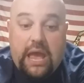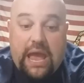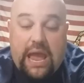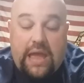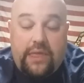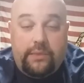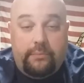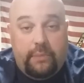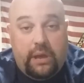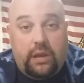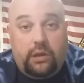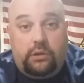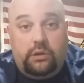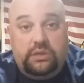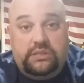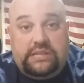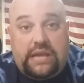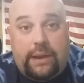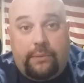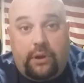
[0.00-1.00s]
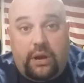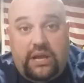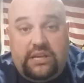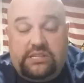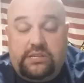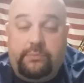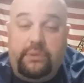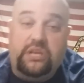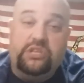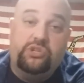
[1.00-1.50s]
And the medical examiner
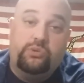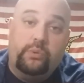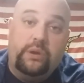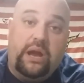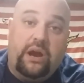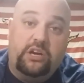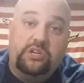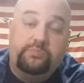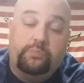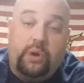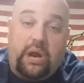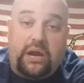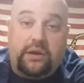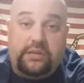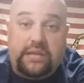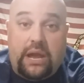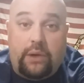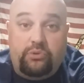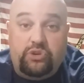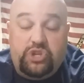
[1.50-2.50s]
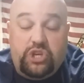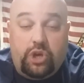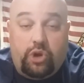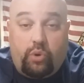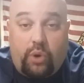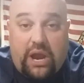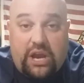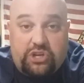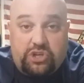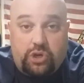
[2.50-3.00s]
estimates 3 hours prior to that when she
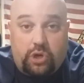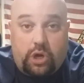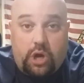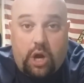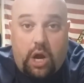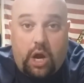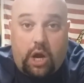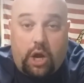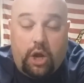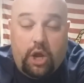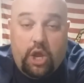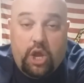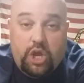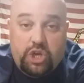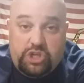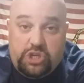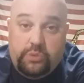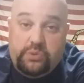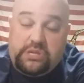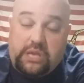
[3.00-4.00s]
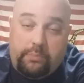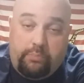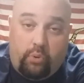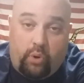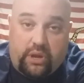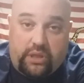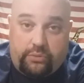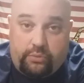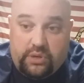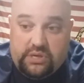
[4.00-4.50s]
crashed her car, she was a
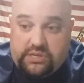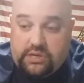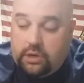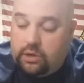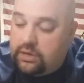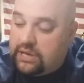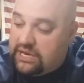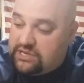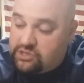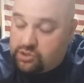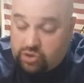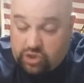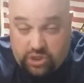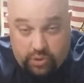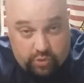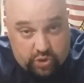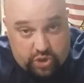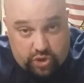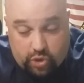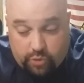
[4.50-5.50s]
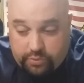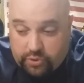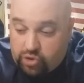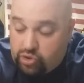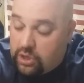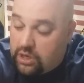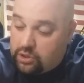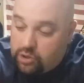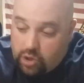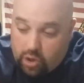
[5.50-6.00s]
.30, okay? So she was super
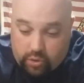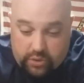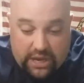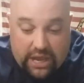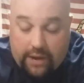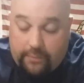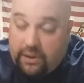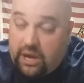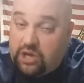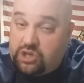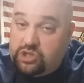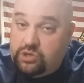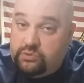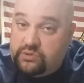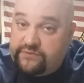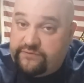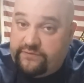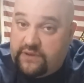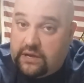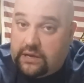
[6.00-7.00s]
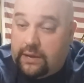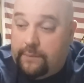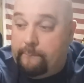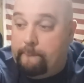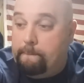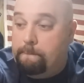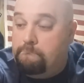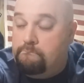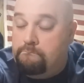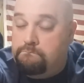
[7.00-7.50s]
drunk, no doubt about it. She was
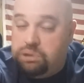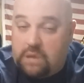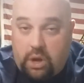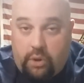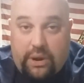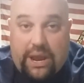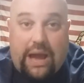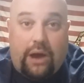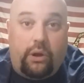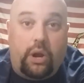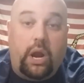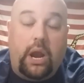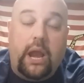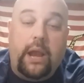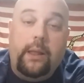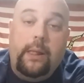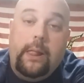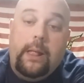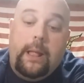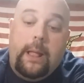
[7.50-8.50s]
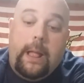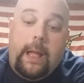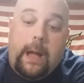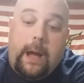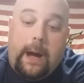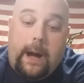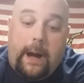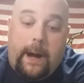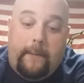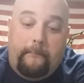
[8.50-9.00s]
fucking blown out, all
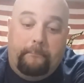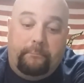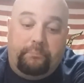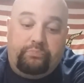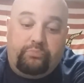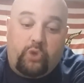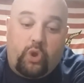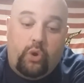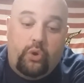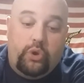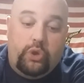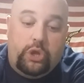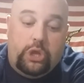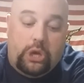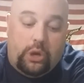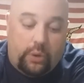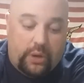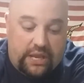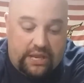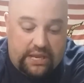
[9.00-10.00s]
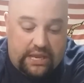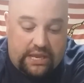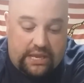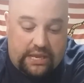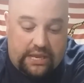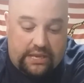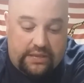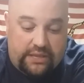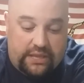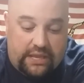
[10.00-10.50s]
right? You know,
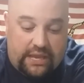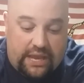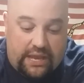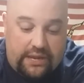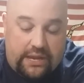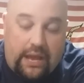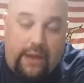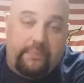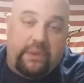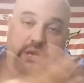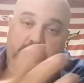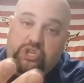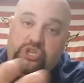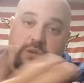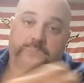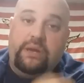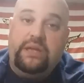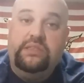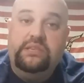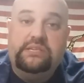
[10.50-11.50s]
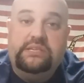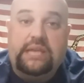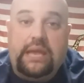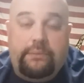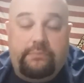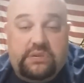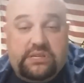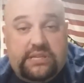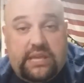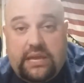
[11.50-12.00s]
in the end, I mean, she made the
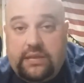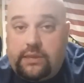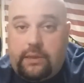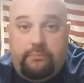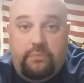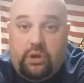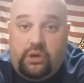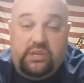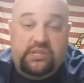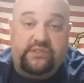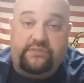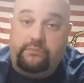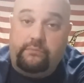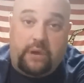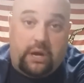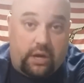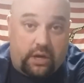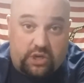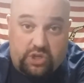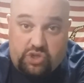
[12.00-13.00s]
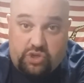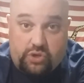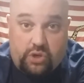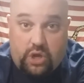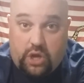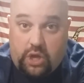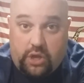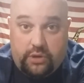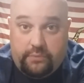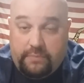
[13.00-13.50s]
same mistake that millions of Americans
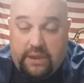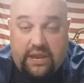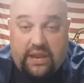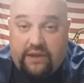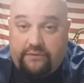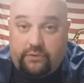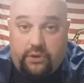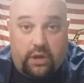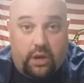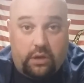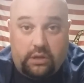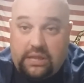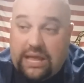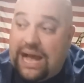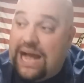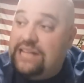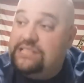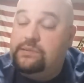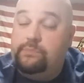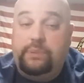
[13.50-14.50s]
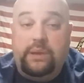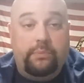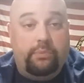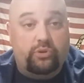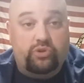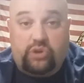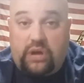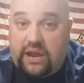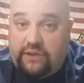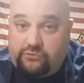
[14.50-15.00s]
make every year. Lots of
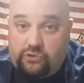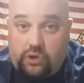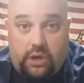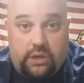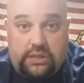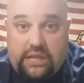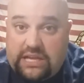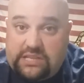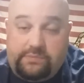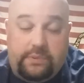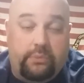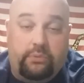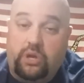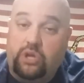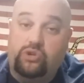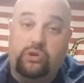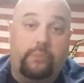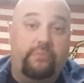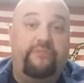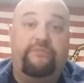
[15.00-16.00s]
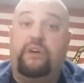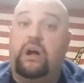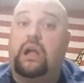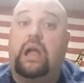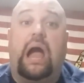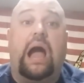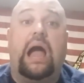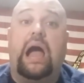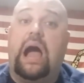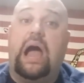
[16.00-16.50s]
people drive drunk. Lots of people get in trouble.
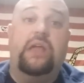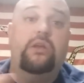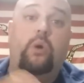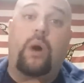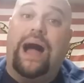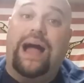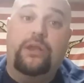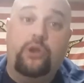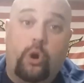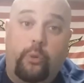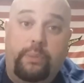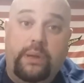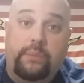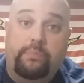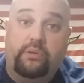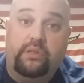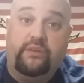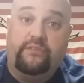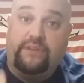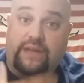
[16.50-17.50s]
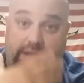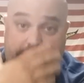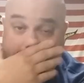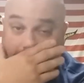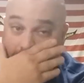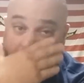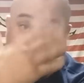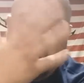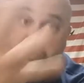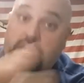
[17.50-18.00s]
Fuck, I know people that have had
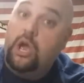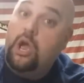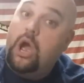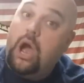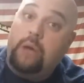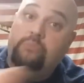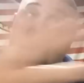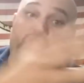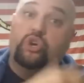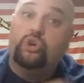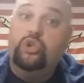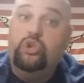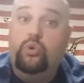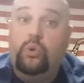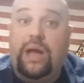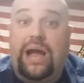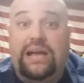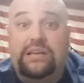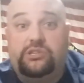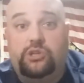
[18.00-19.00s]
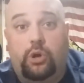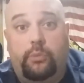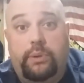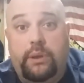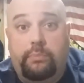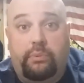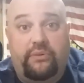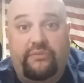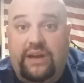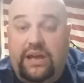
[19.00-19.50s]
DUIs. I'm sure you guys know
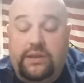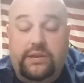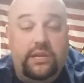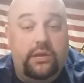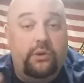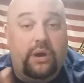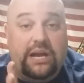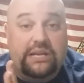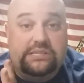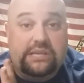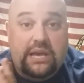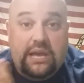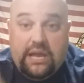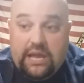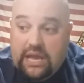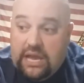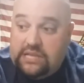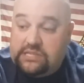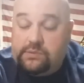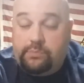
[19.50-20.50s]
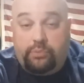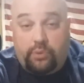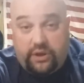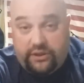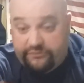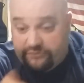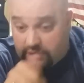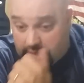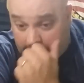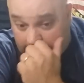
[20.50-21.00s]
people that have had DUIs. It's a
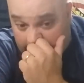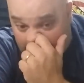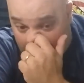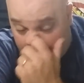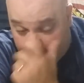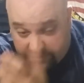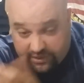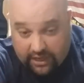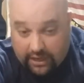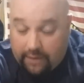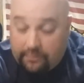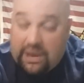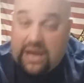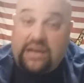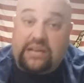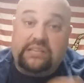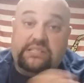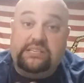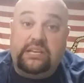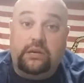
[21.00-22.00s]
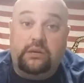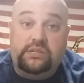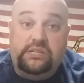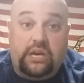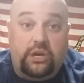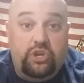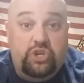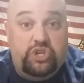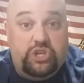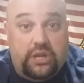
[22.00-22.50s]
pretty fucking common thing. I'm not going to sit here and
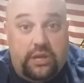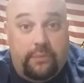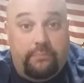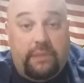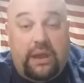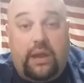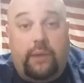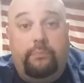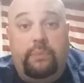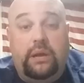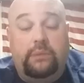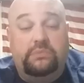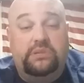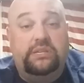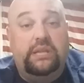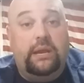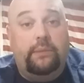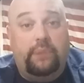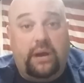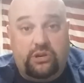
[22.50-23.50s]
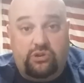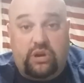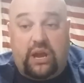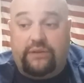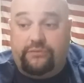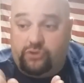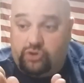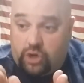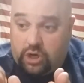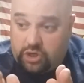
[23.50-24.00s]
tell you she didn't make a big mistake by
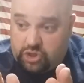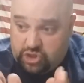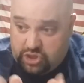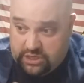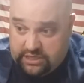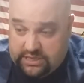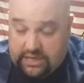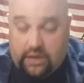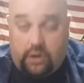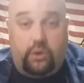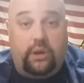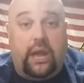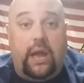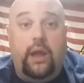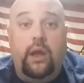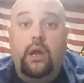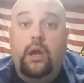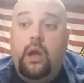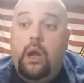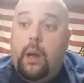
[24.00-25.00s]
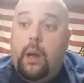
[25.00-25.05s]
driving drunk. She did, okay?